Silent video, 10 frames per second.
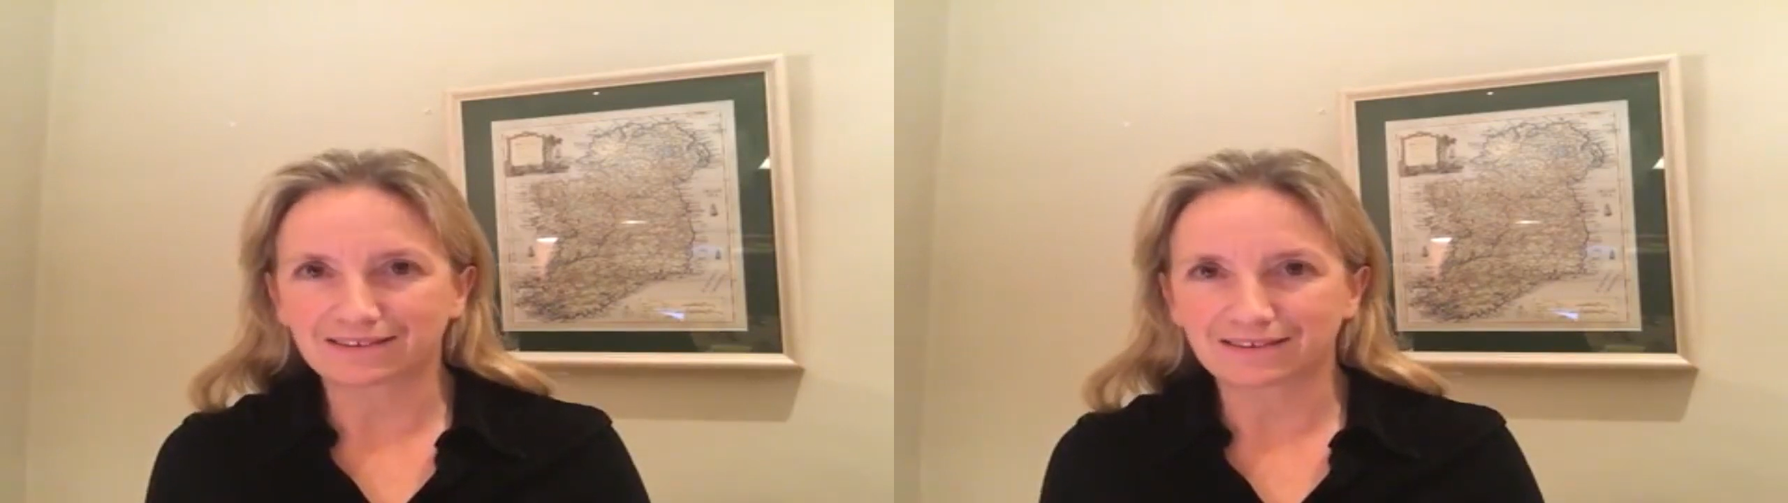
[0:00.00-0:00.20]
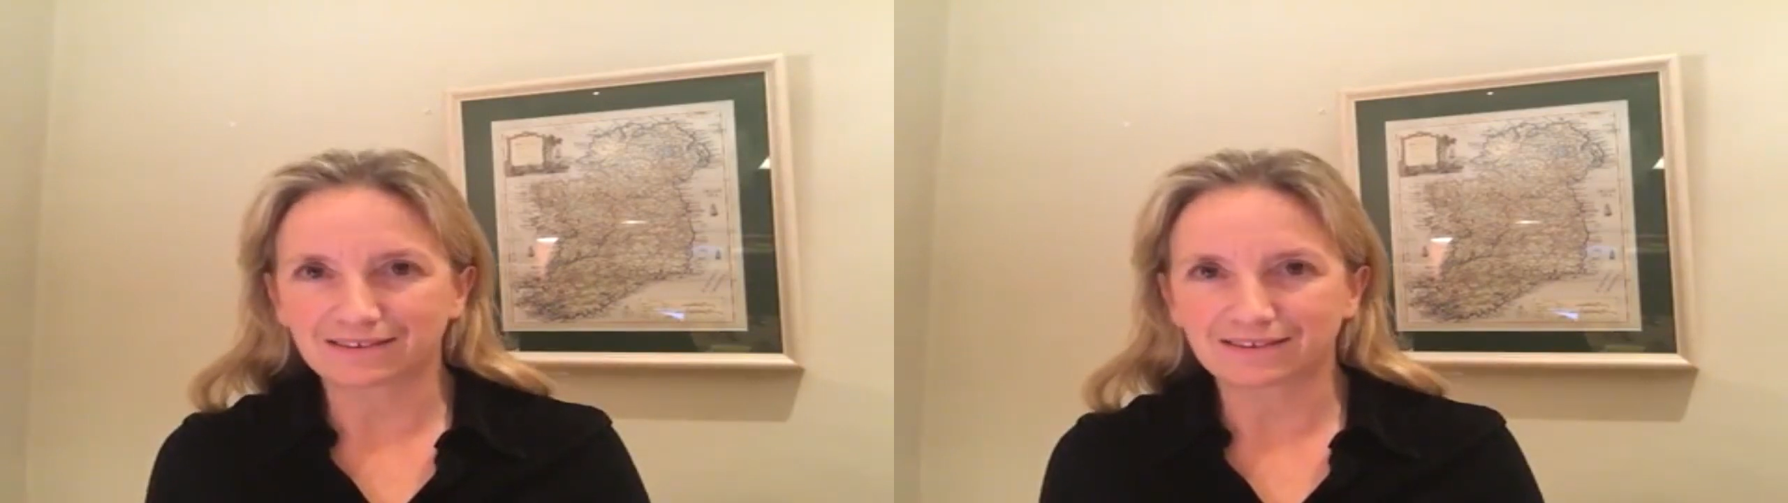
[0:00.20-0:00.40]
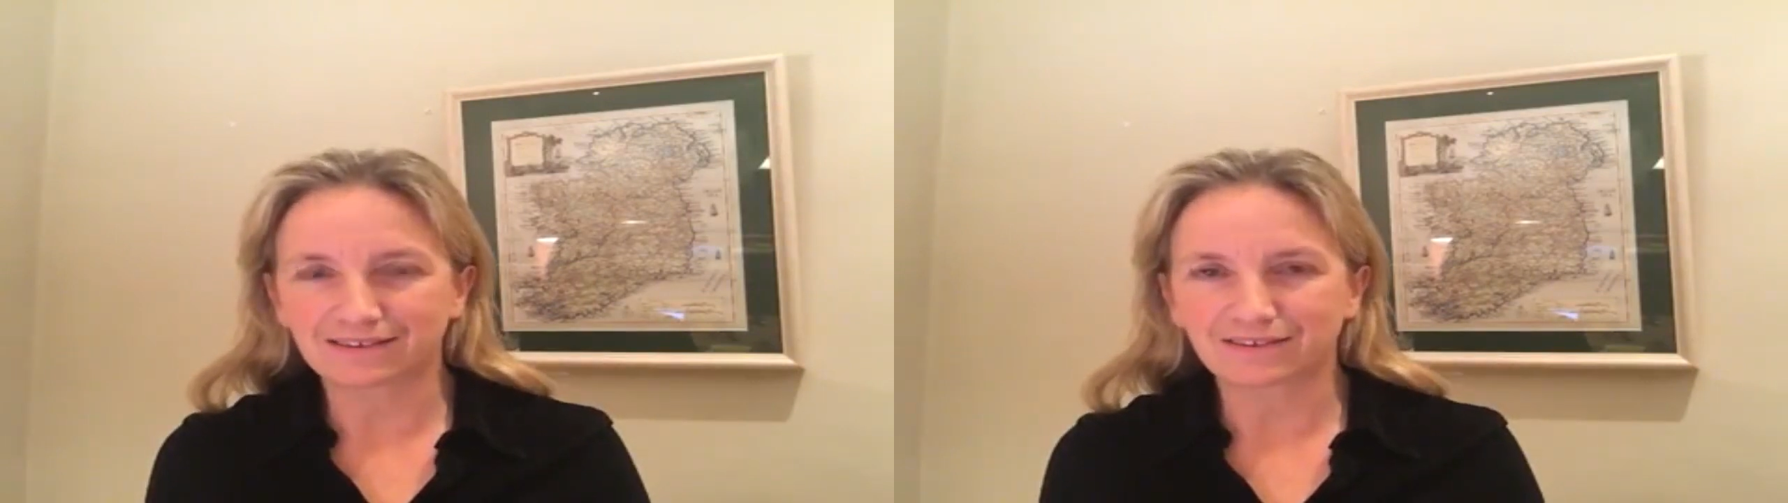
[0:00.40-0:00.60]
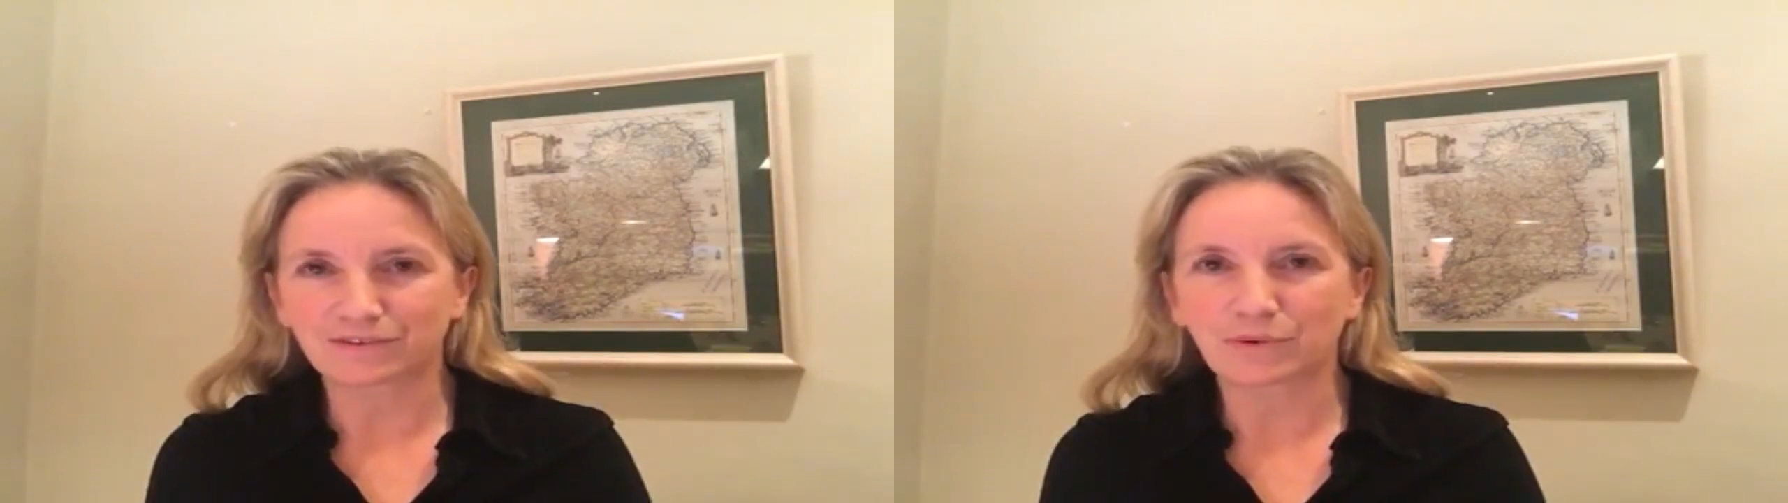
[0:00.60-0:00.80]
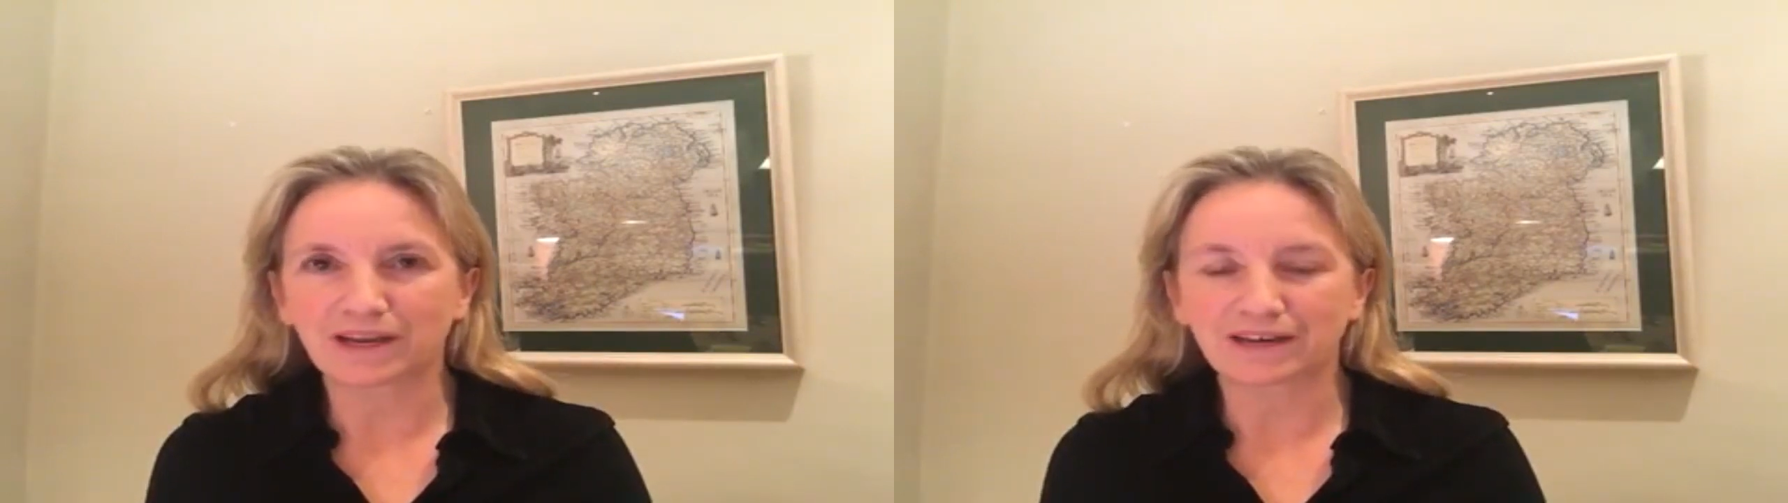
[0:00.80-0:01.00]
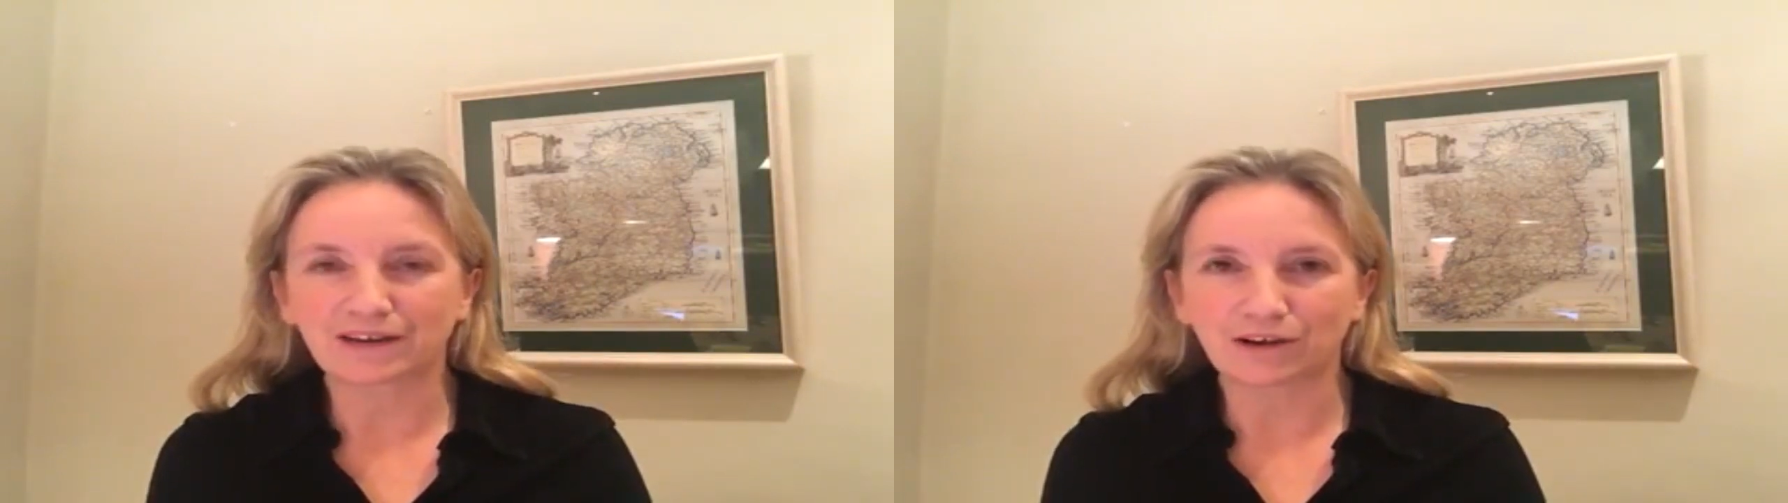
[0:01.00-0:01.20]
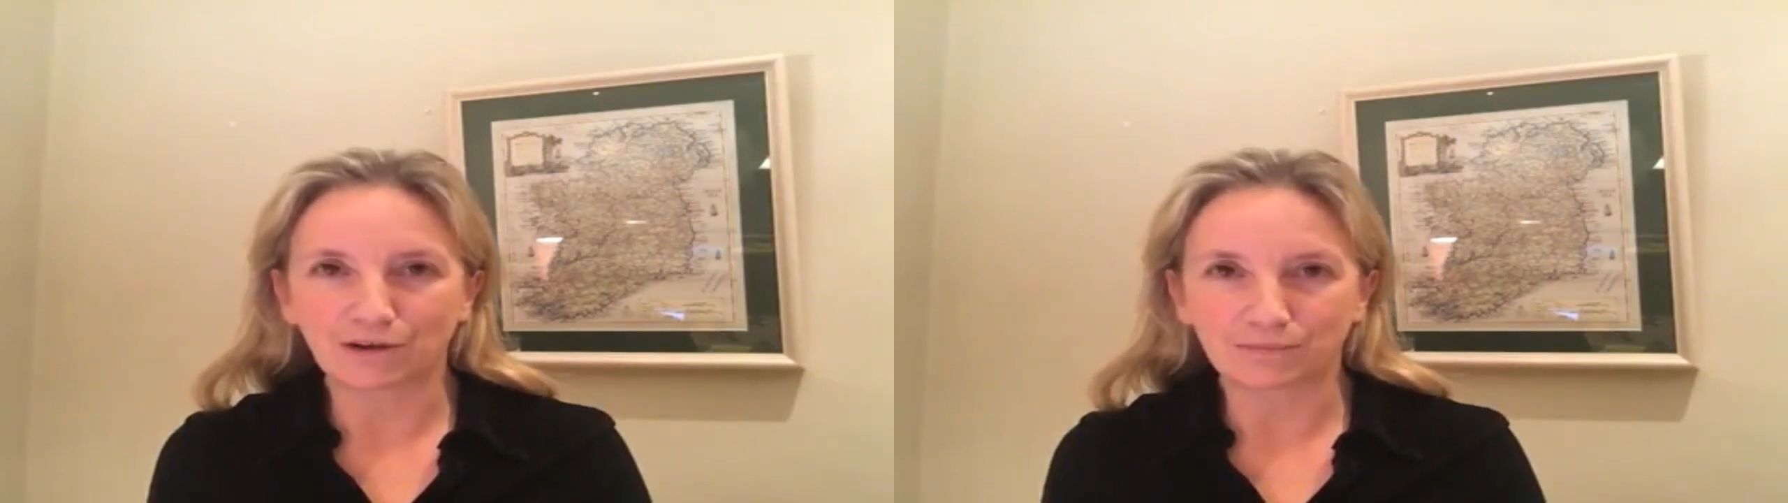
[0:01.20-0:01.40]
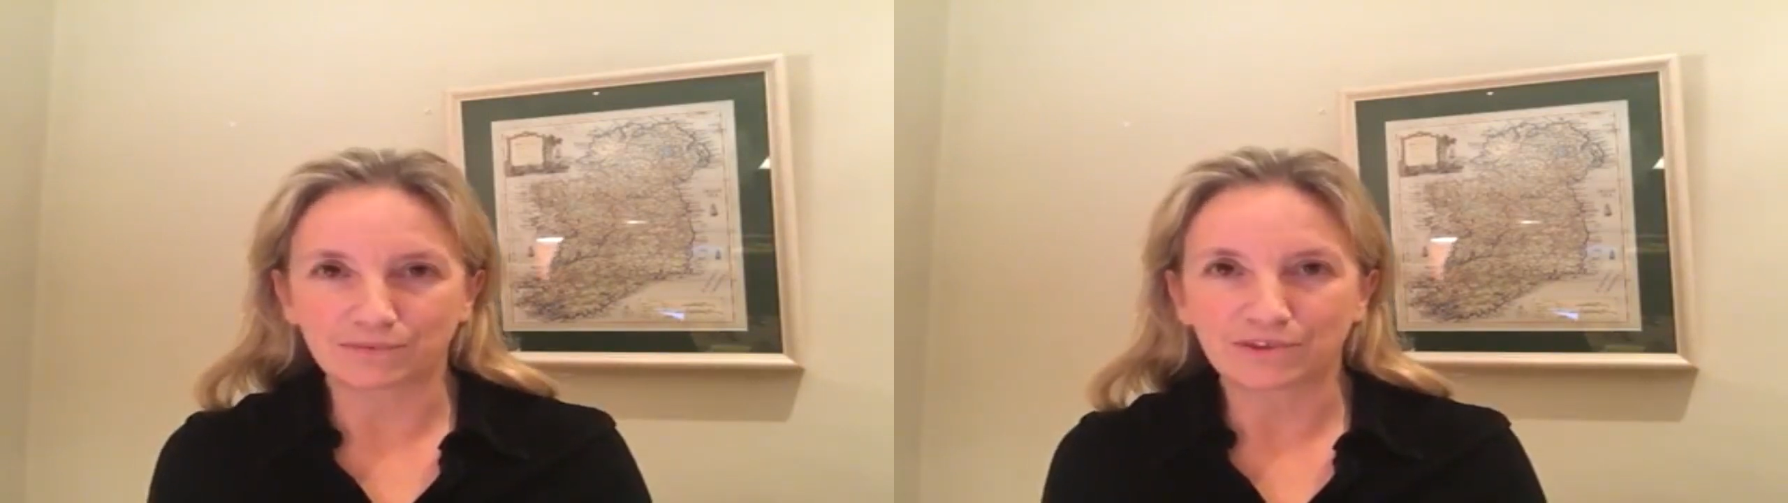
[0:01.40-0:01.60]
citizens when it
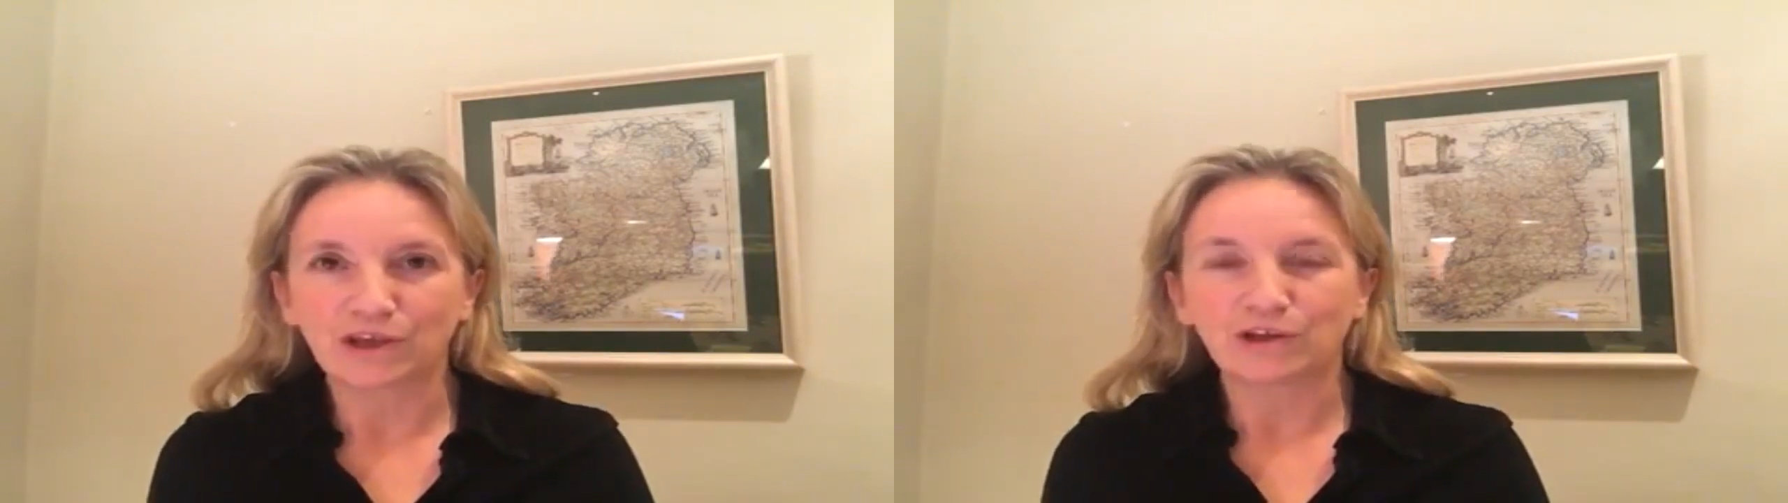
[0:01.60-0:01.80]
comes